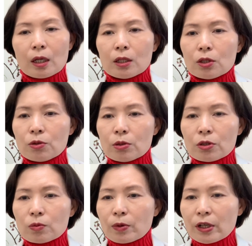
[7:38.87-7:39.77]
and the
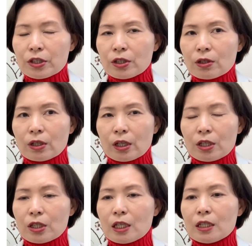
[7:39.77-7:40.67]
tooth brushing
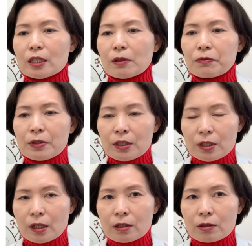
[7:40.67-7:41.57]
is
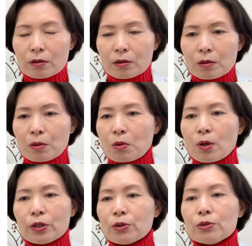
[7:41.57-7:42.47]
insufficient,
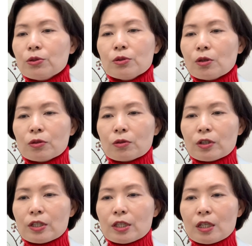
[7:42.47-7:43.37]
or you do not
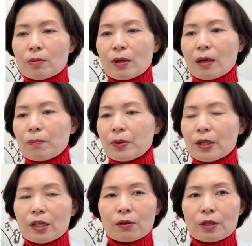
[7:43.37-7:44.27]
receive a
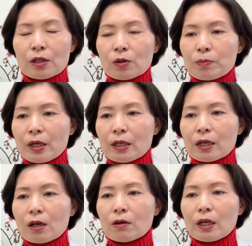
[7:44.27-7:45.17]
periodic
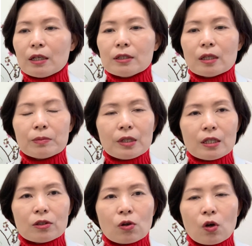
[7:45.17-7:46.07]
medical
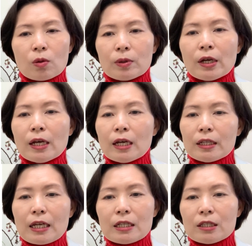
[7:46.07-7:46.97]
examination of
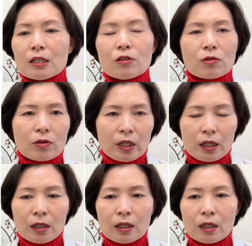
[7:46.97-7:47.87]

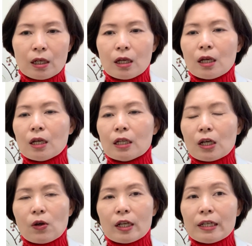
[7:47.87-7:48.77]
dentistry,
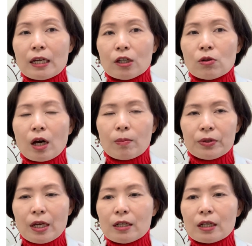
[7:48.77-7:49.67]
or you
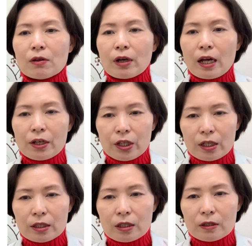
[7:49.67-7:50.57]
have dental
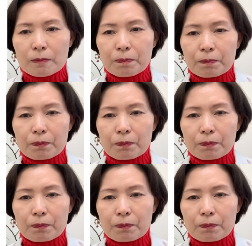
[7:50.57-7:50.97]
caries,